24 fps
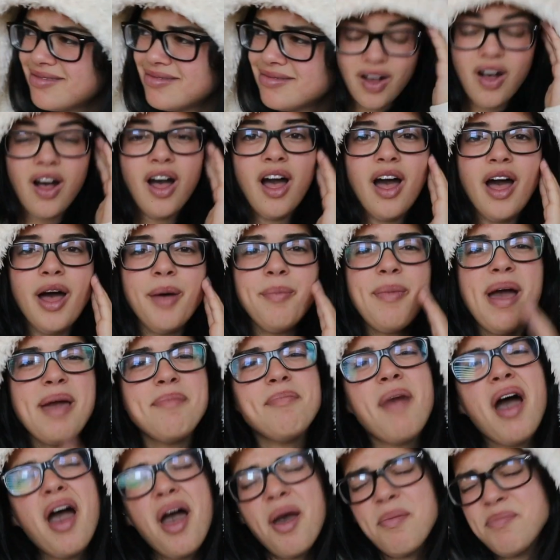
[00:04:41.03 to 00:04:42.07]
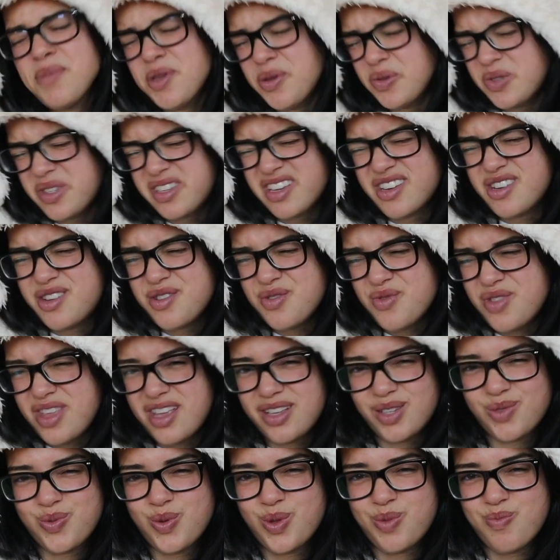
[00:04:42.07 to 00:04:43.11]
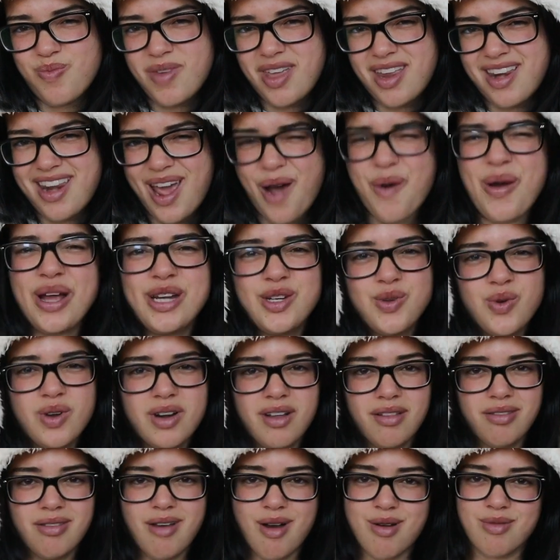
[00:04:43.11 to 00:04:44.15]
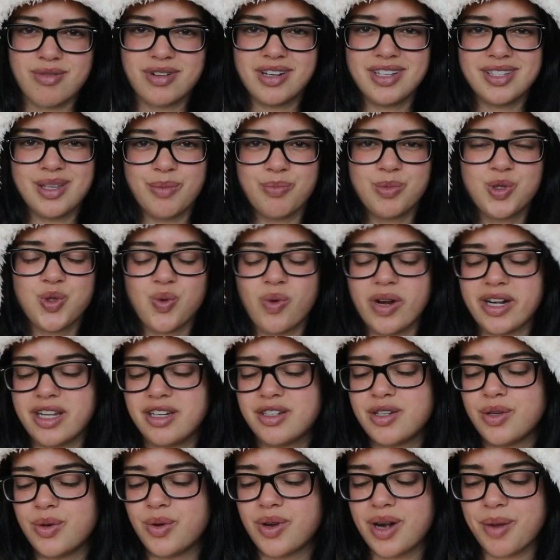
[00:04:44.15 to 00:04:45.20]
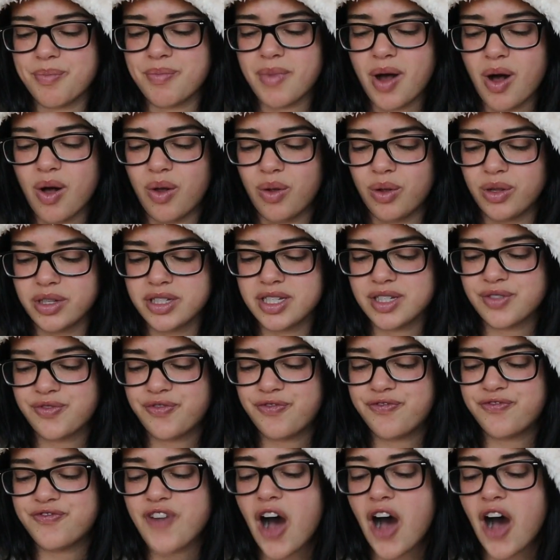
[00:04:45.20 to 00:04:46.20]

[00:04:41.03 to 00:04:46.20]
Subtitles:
aw, my mom used to do this with me. Now I do it alone because I'm 22 and I'm old as